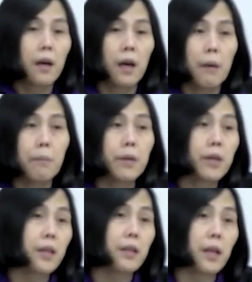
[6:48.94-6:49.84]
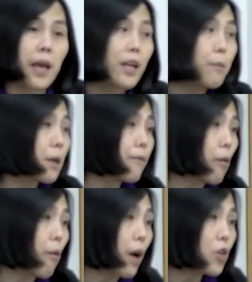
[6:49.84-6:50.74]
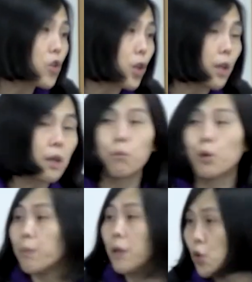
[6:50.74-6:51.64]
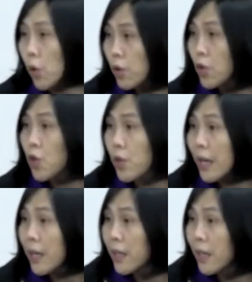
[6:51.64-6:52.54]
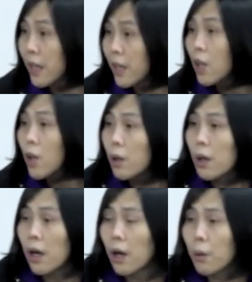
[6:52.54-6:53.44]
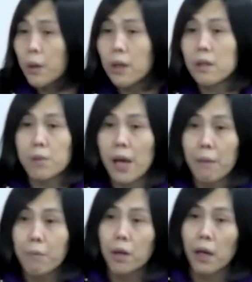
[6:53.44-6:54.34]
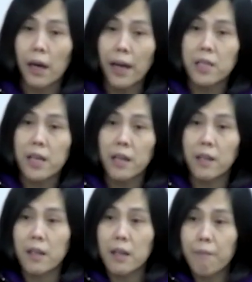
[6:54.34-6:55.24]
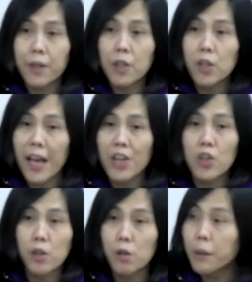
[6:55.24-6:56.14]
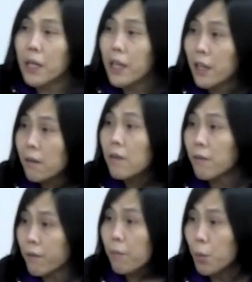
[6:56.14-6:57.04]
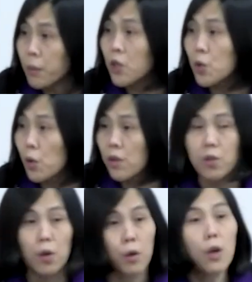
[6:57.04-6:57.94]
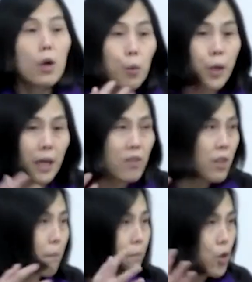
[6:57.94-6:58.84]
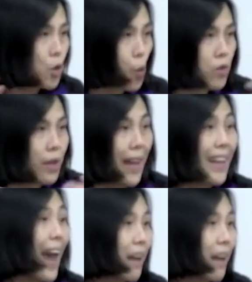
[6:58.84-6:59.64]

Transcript: American Academy of Neurology, Movement Disorder Society, uh, we sometimes uh, attend the um, international meeting from Minnesota, so we get some source like that.